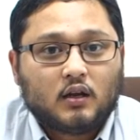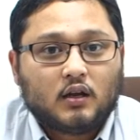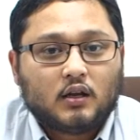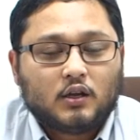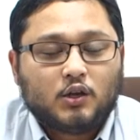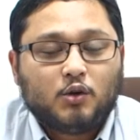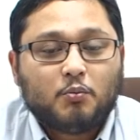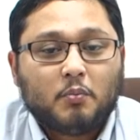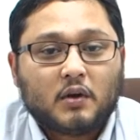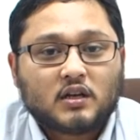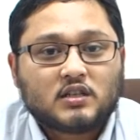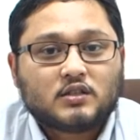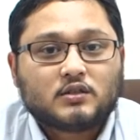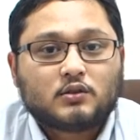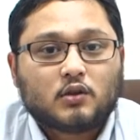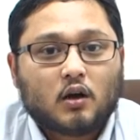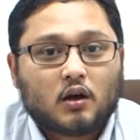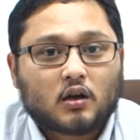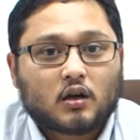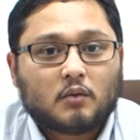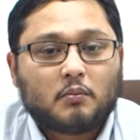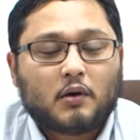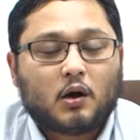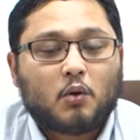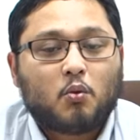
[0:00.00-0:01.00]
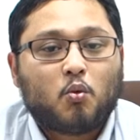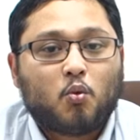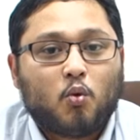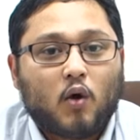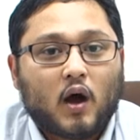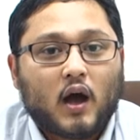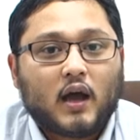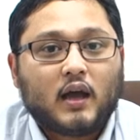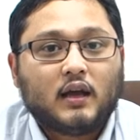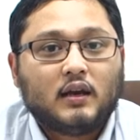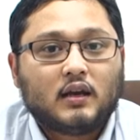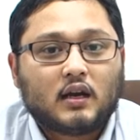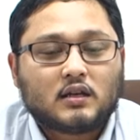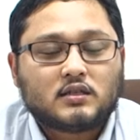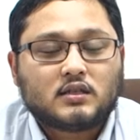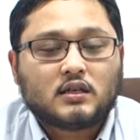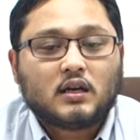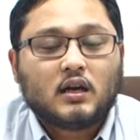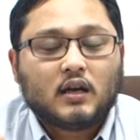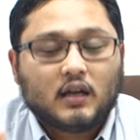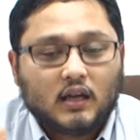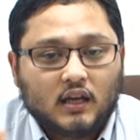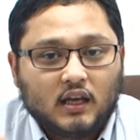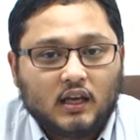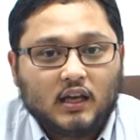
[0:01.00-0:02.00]
you must talk about why does
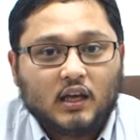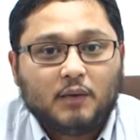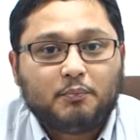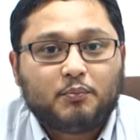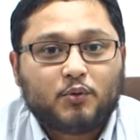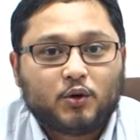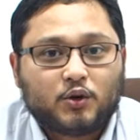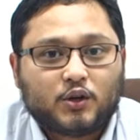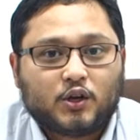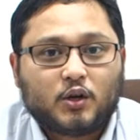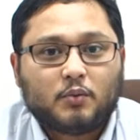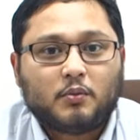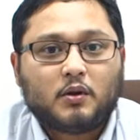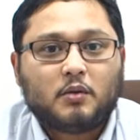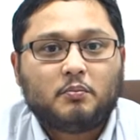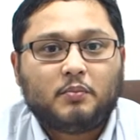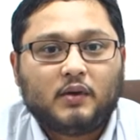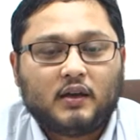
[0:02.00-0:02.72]
e-procurement